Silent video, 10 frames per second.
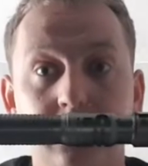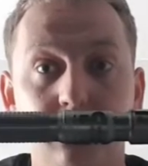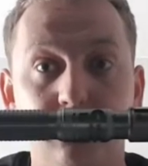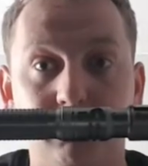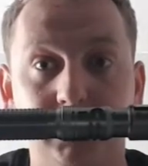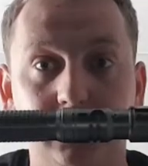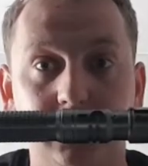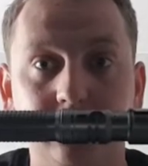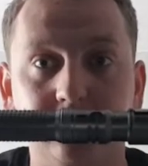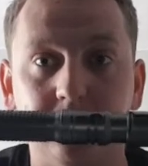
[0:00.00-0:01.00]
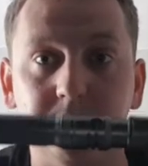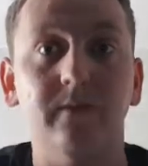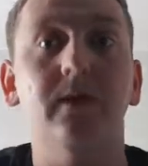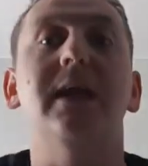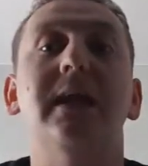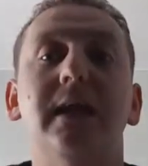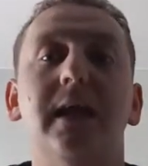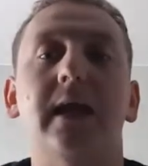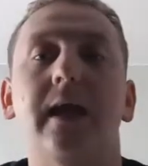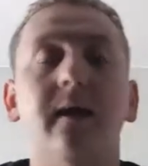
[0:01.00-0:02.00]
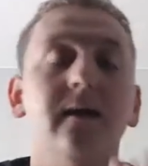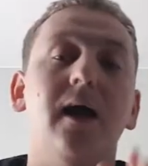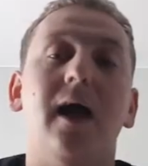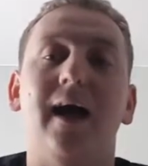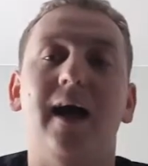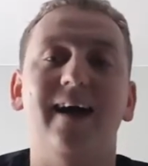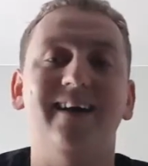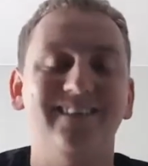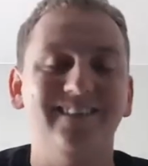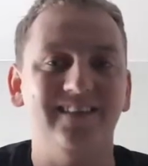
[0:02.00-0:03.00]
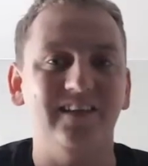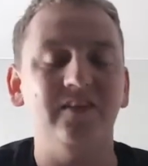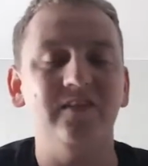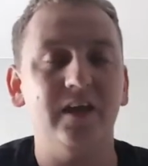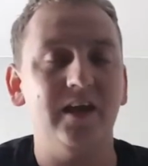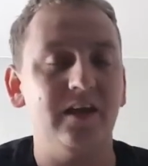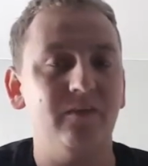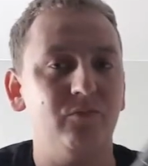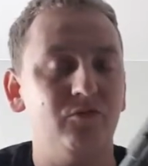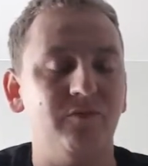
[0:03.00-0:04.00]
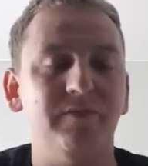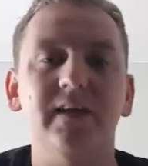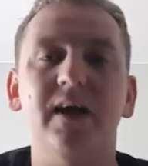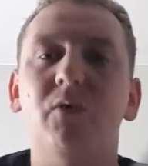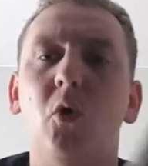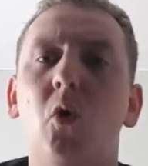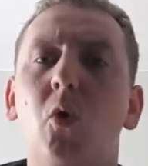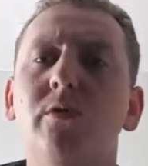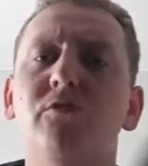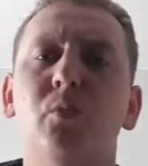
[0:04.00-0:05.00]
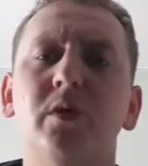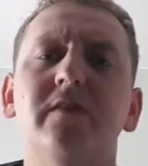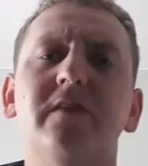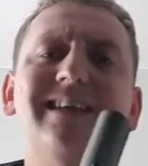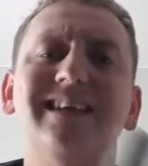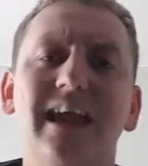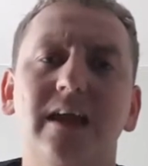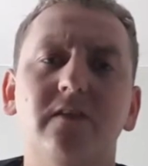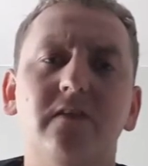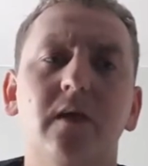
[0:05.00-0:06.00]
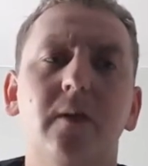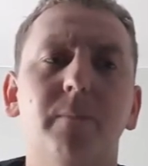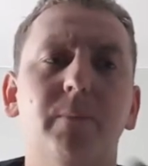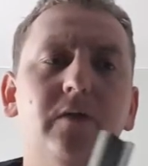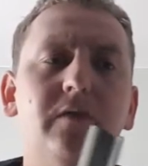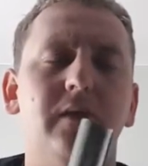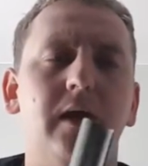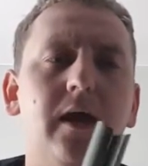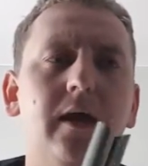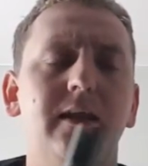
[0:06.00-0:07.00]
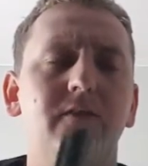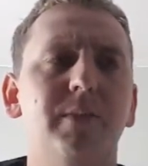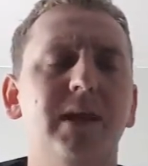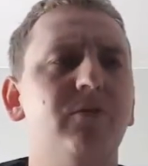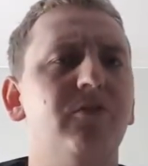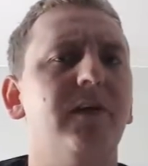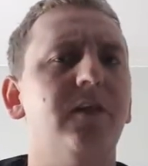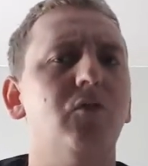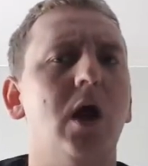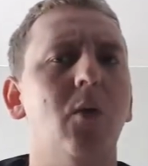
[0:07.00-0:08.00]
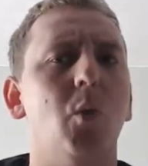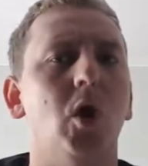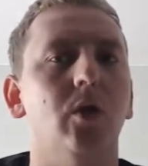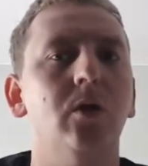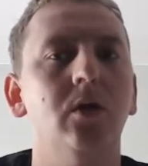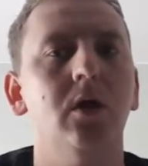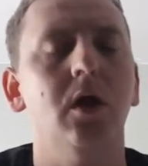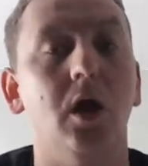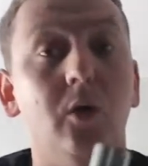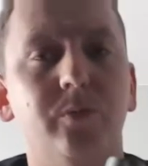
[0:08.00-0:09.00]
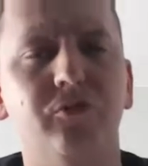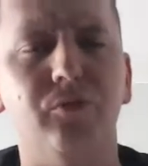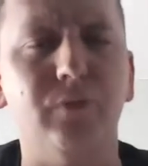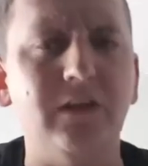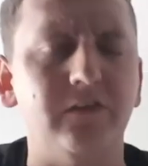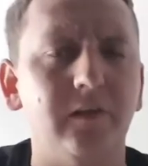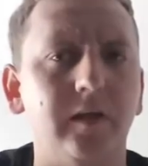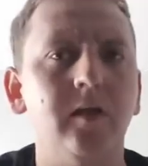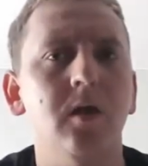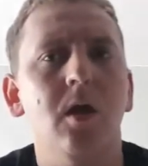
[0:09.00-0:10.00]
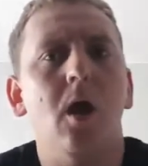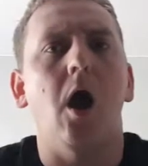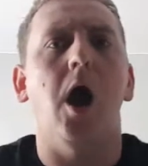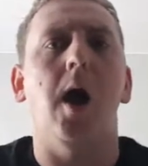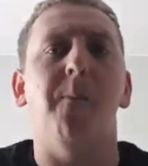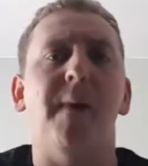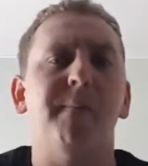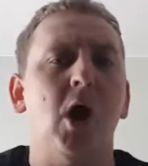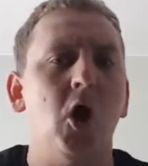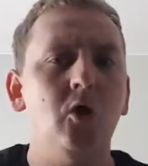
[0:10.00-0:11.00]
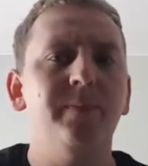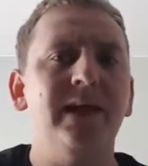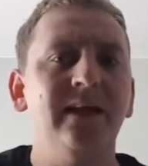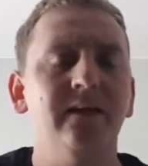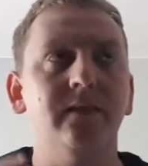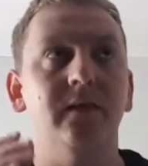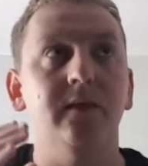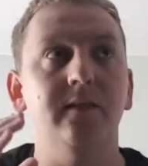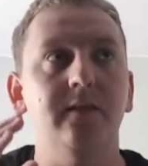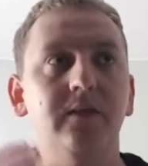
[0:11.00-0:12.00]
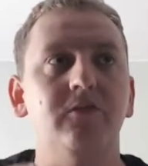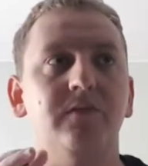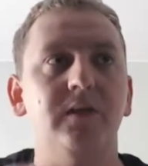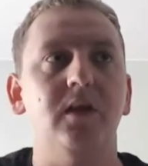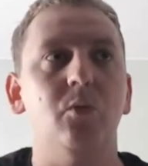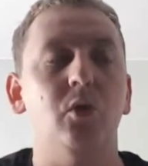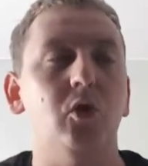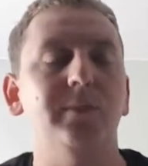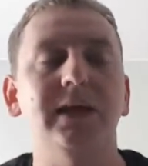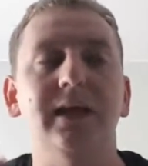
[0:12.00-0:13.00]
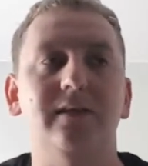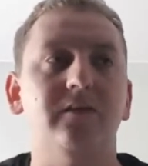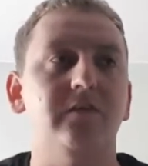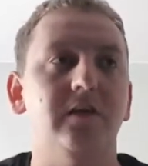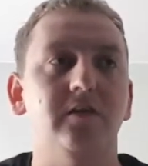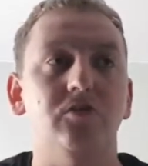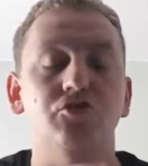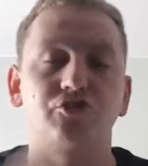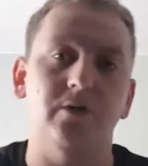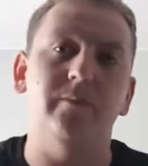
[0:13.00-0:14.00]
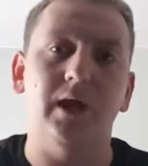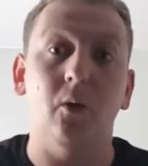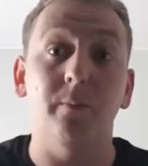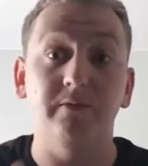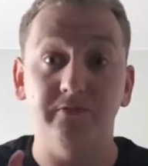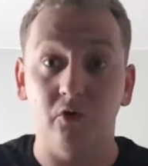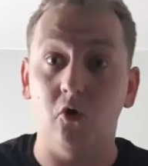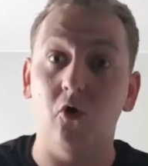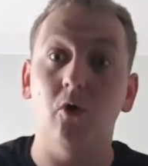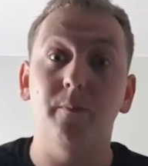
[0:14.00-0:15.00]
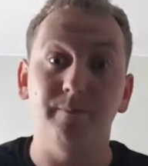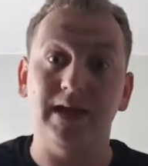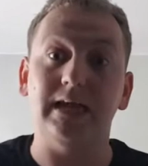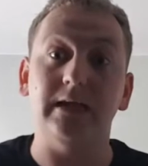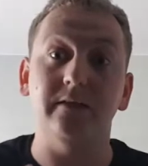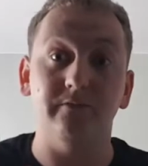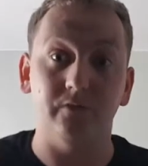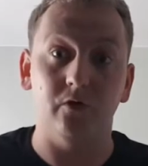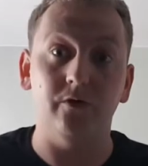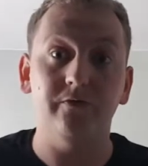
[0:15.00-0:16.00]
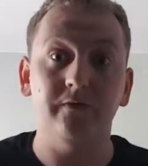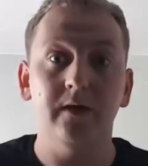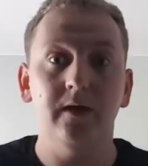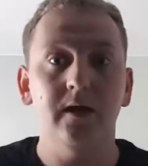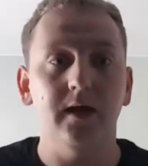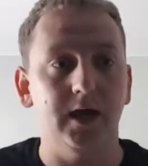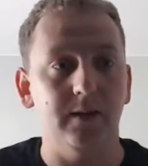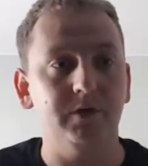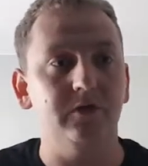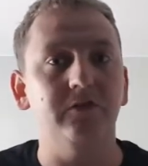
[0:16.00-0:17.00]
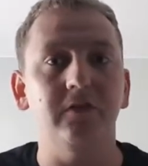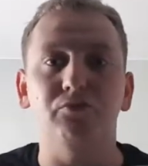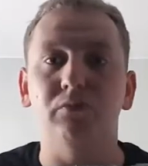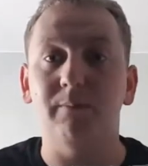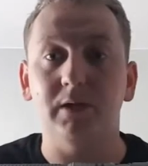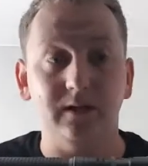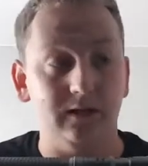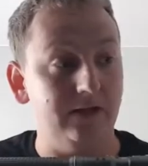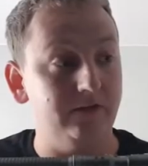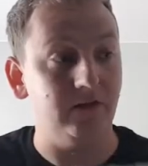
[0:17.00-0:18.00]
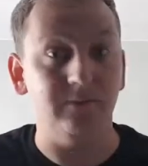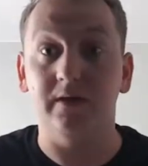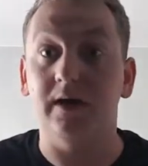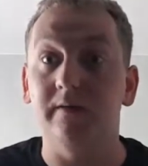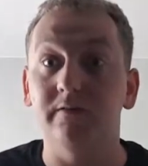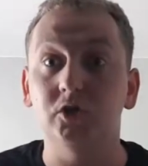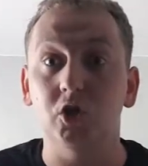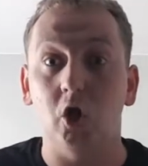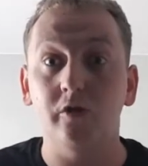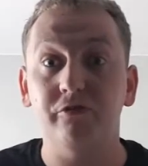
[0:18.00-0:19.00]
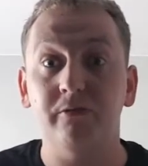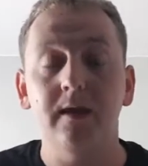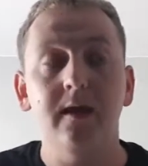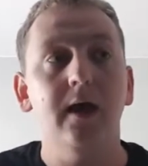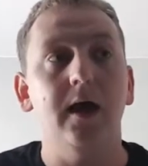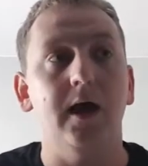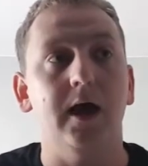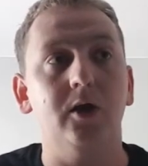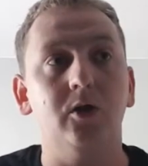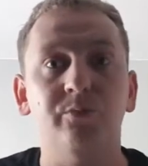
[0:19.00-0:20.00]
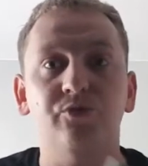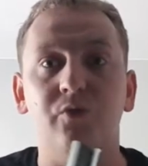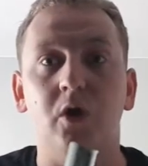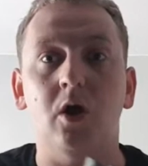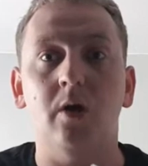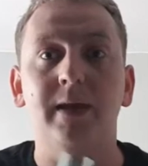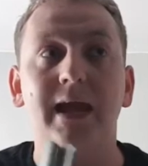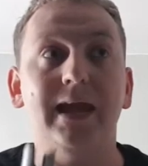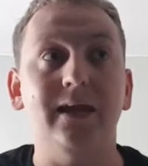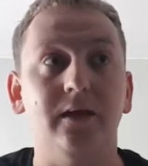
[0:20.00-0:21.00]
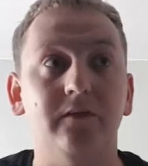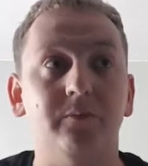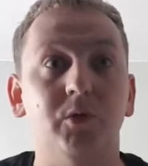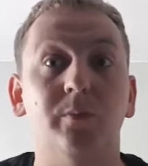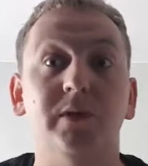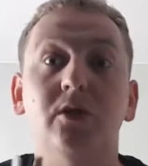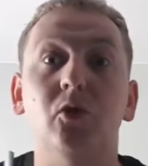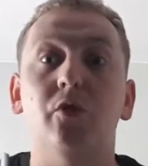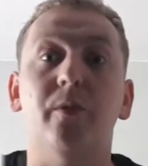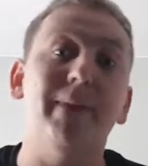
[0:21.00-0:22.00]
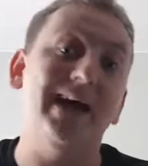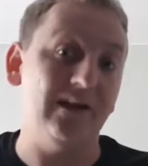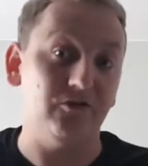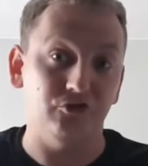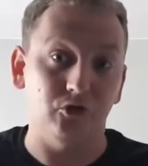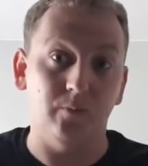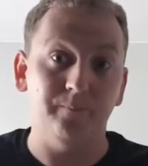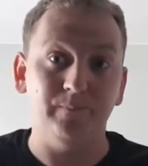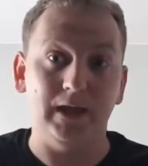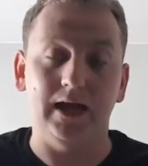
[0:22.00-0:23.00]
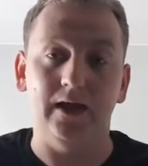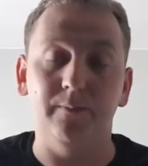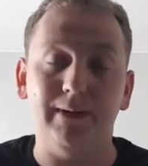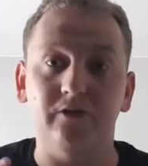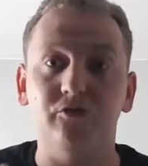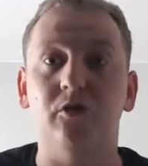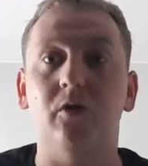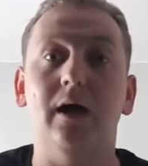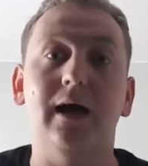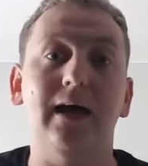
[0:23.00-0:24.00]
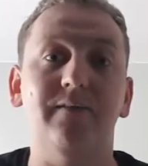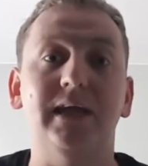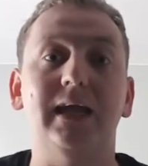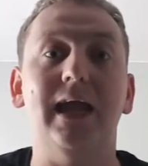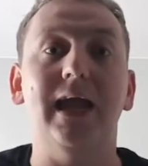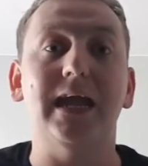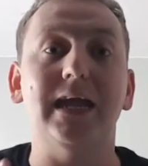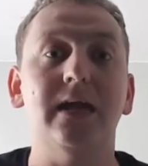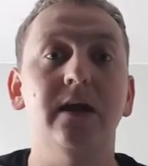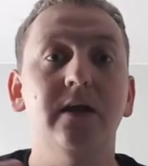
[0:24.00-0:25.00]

replica lightsaber. Yeah. This is something that I've always wanted to get, but never been able to find the right one up until recently. I'm hoping that this video will all be edited and shipped out before May the 4th, because this replica lightsaber that I've got comes from a lightsaber company called the Pach Store, and the Pach Store are having a